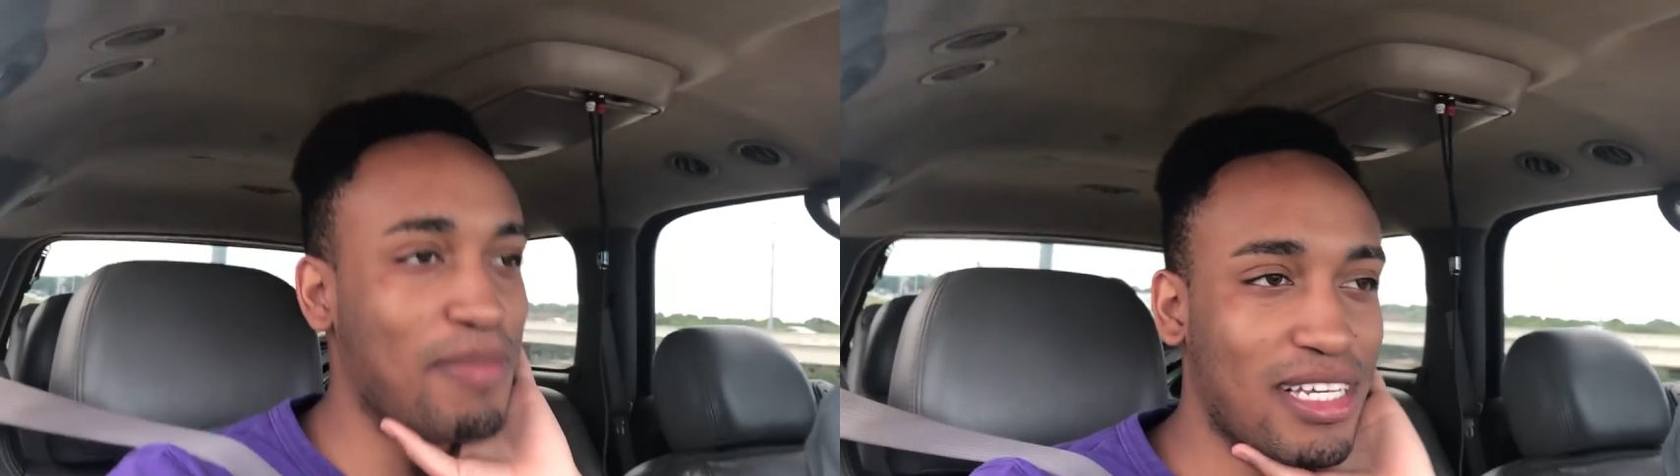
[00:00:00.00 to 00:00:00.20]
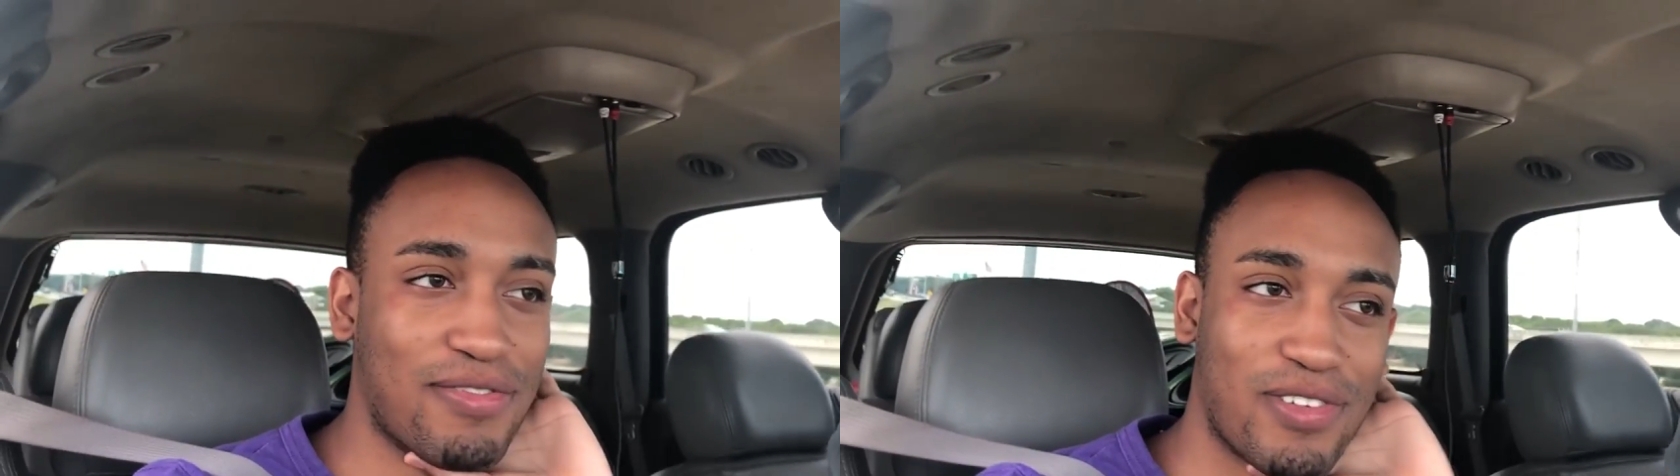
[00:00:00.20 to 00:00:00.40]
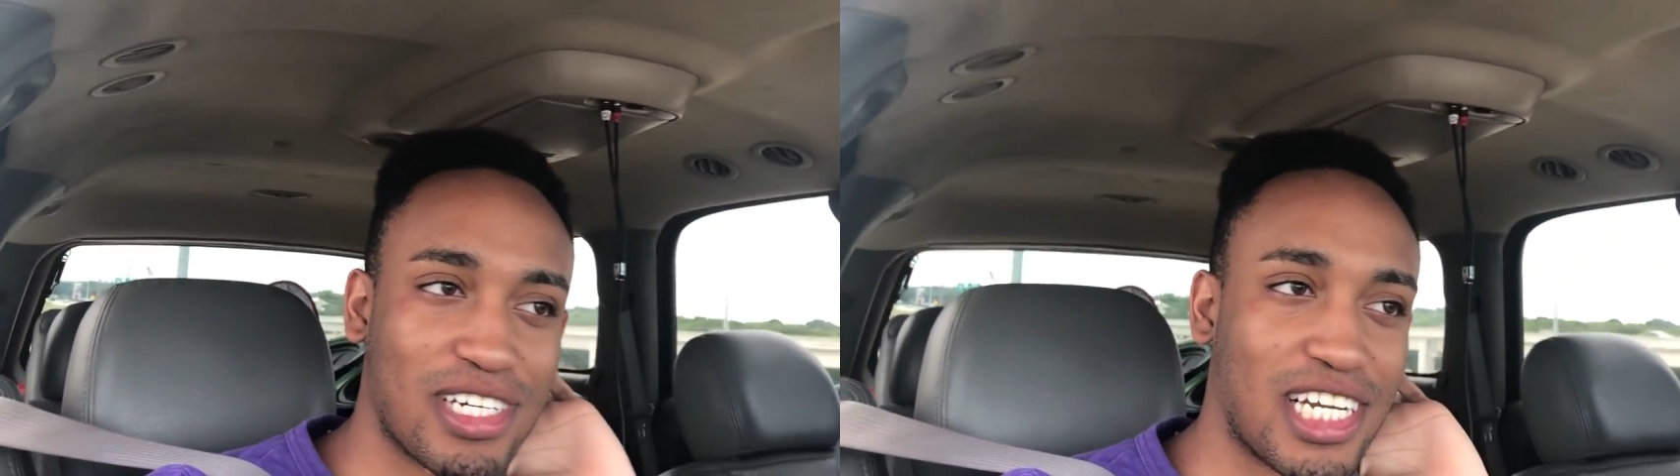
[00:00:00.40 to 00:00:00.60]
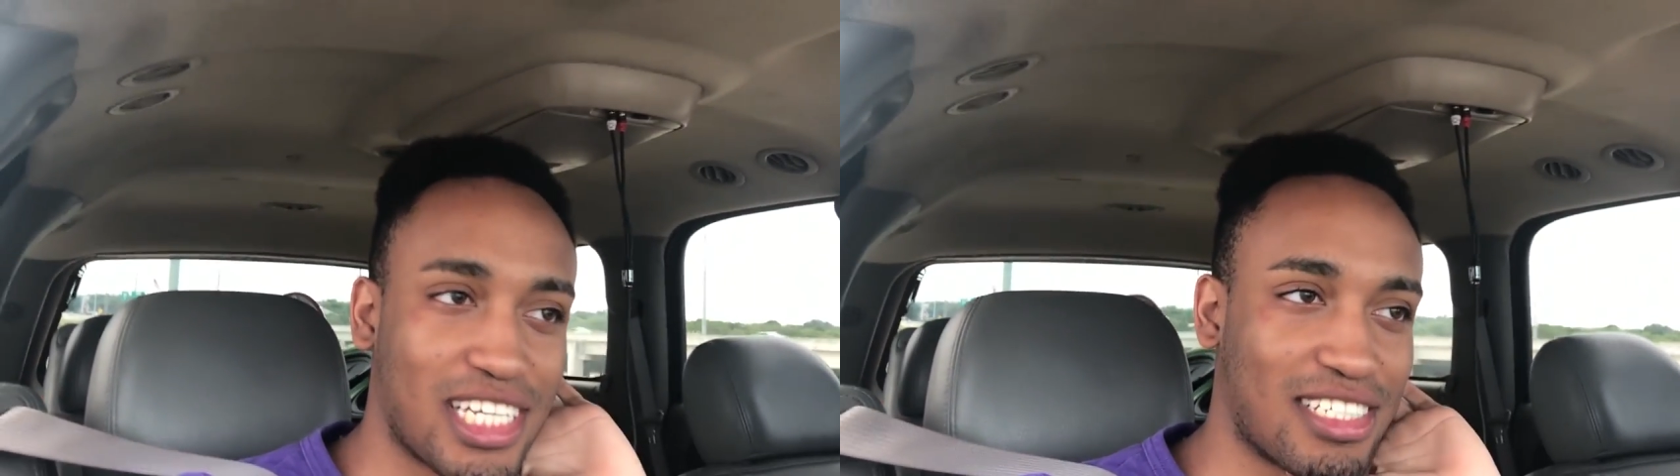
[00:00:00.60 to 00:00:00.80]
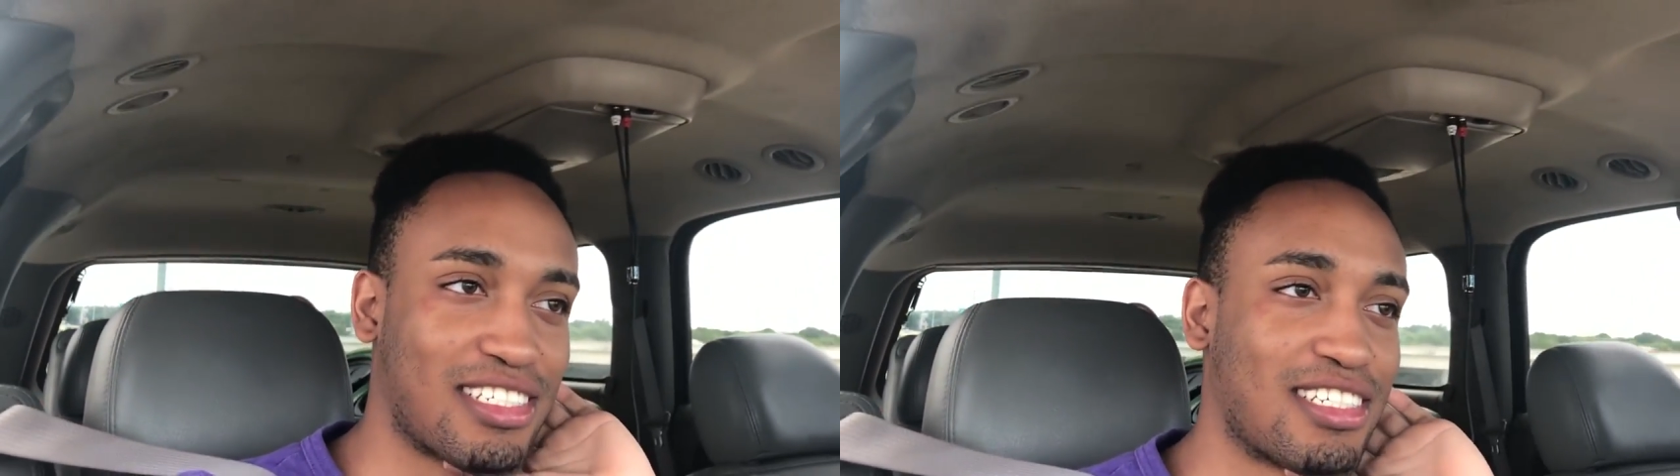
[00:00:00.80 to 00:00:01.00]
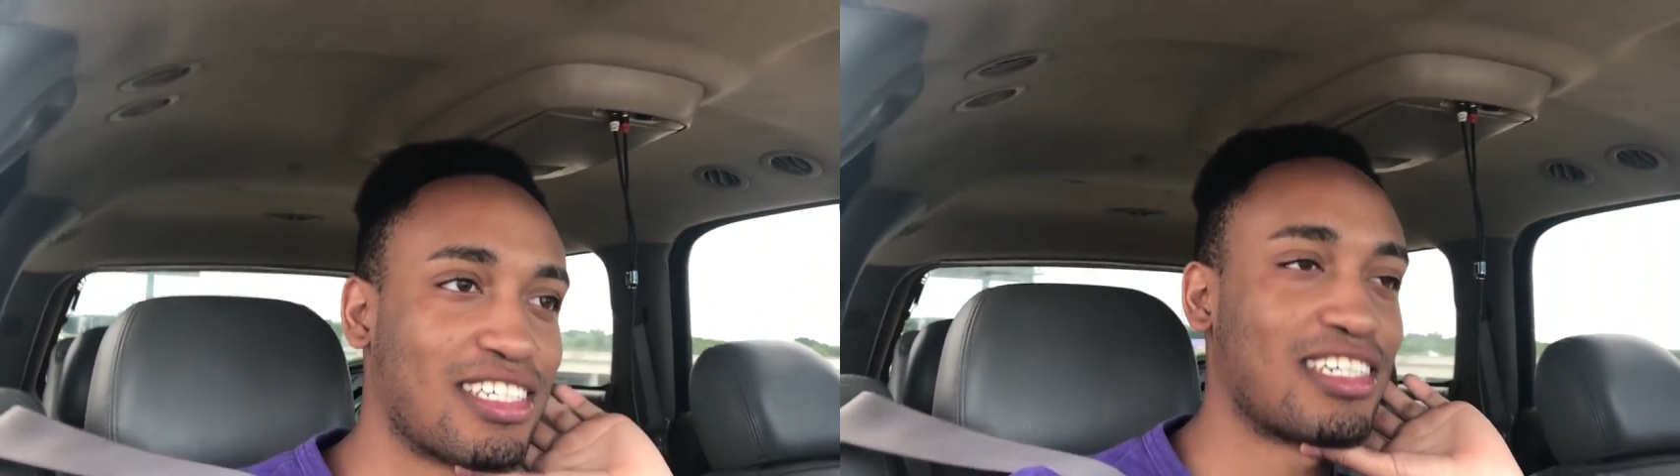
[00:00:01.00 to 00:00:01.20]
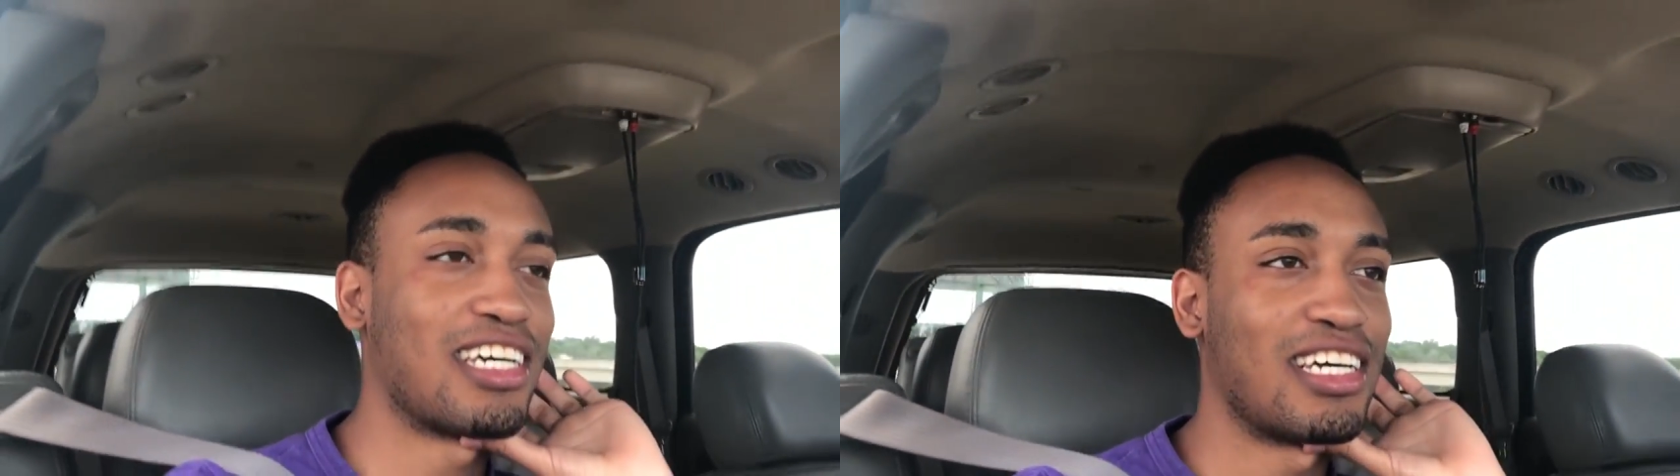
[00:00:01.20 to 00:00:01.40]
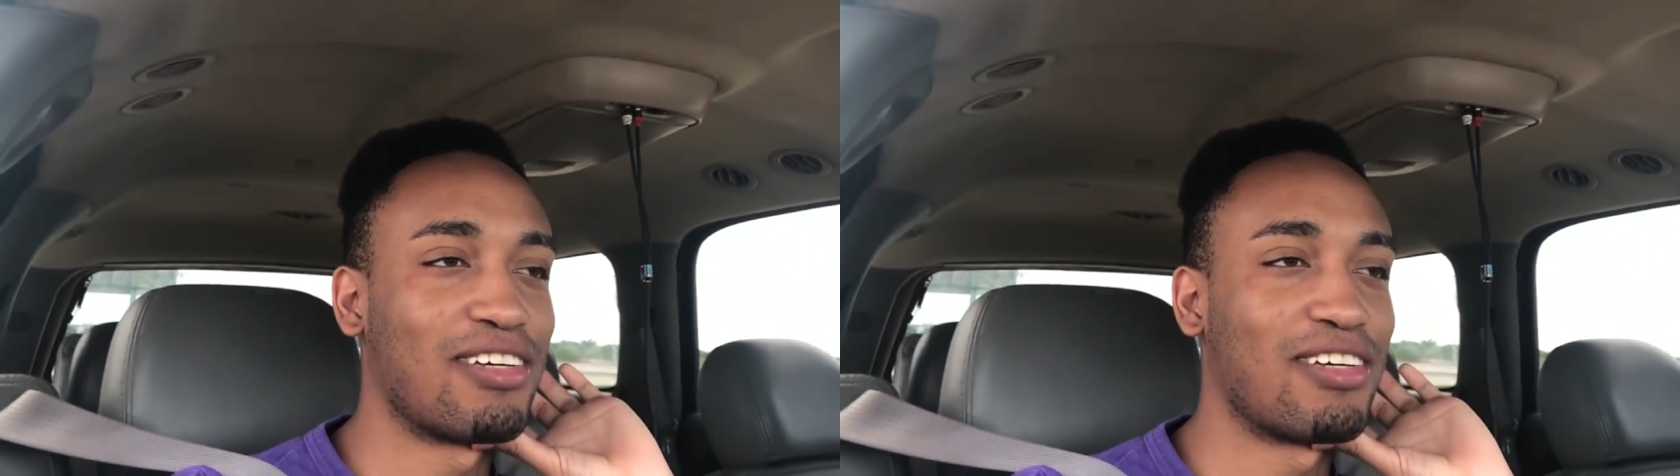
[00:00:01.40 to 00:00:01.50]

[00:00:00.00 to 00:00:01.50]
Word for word: a mess for the next week.